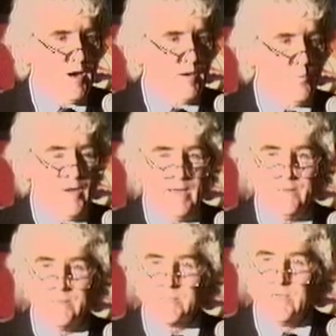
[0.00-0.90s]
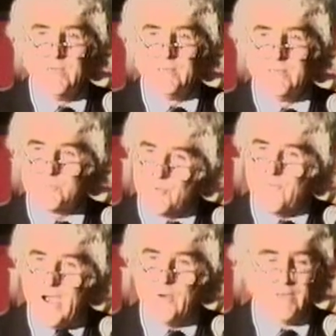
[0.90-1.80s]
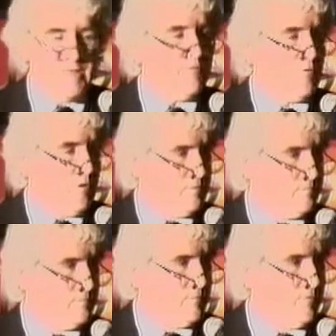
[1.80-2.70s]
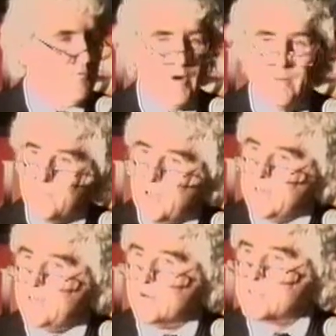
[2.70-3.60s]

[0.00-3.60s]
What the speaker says: in a way that's profoundly different from adherence